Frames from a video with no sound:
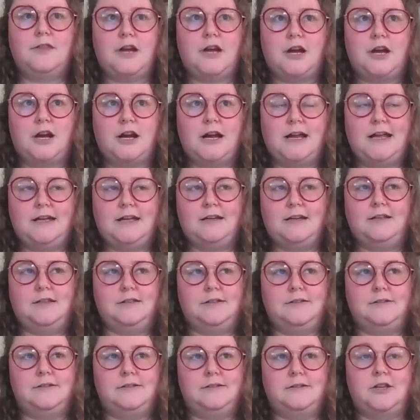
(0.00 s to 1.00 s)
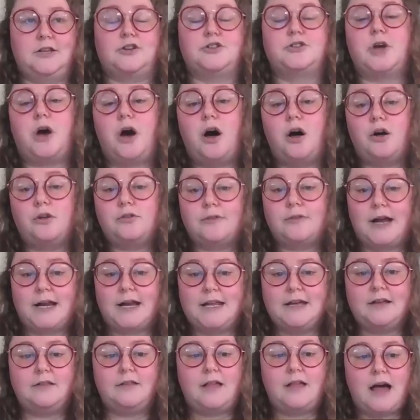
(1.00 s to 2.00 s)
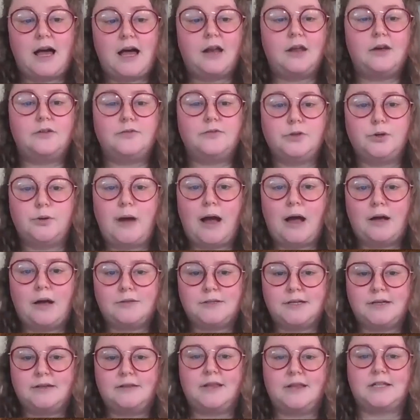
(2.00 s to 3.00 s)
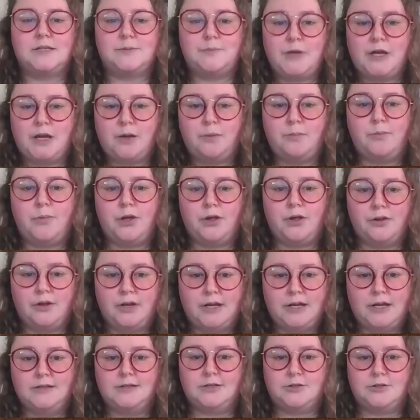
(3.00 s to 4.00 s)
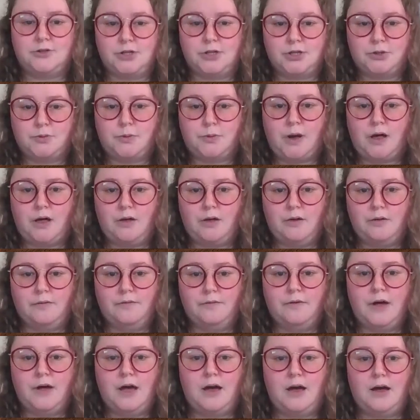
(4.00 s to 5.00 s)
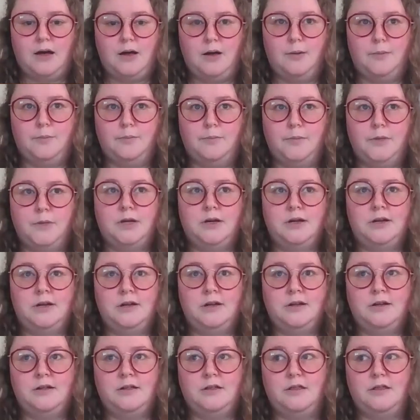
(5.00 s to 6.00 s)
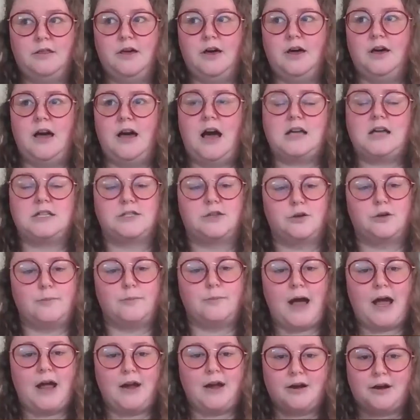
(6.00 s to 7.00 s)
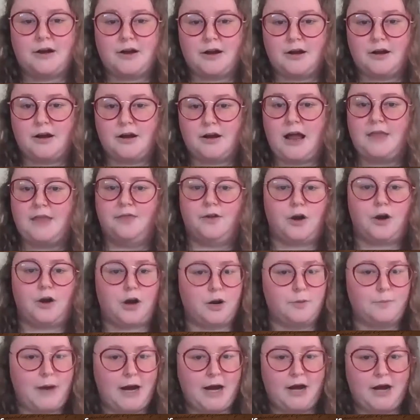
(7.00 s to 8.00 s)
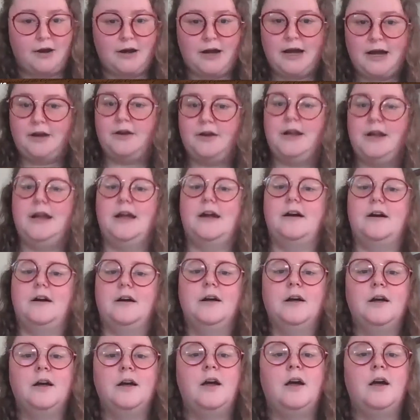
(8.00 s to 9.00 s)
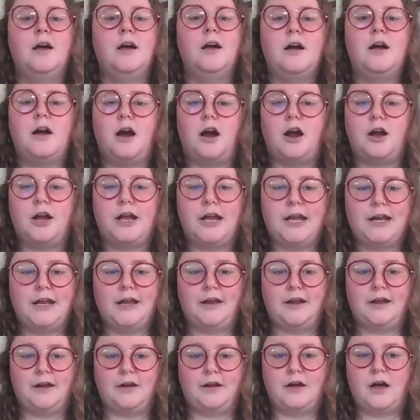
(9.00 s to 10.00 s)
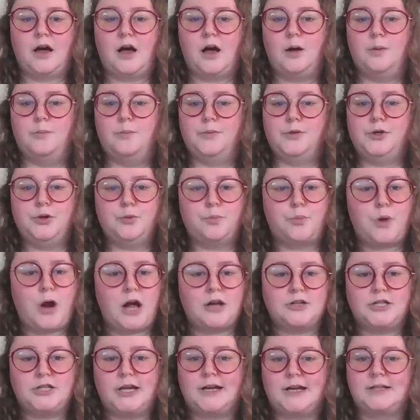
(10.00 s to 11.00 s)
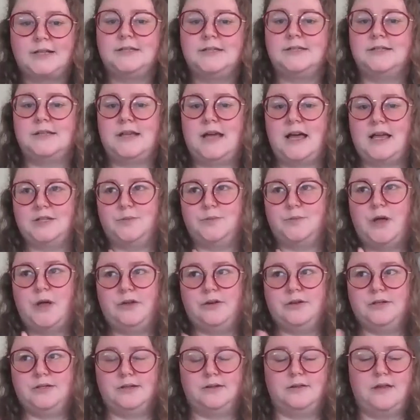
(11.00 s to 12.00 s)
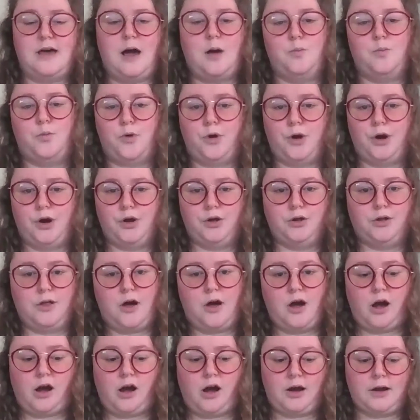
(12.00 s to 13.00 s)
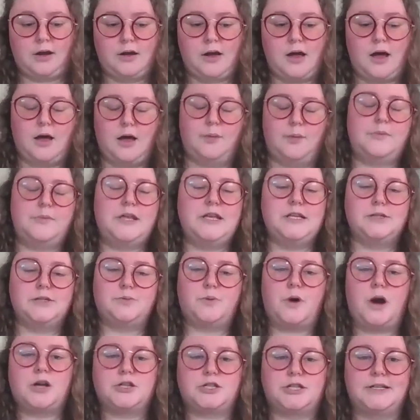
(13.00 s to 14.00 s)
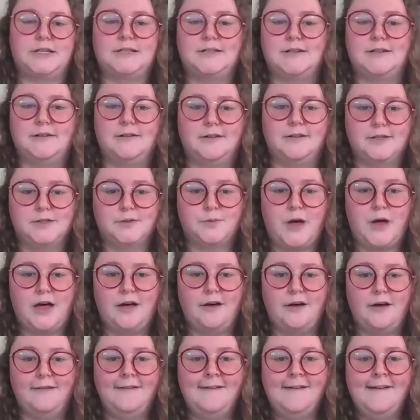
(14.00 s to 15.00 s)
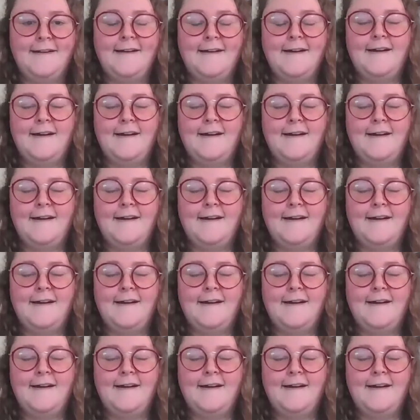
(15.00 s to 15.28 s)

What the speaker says: there's already a lot of new housing that's being built in District 12. The Oscar Mayer and the Hartmeyer area are getting new projects as well as a lot more along East Washington as well.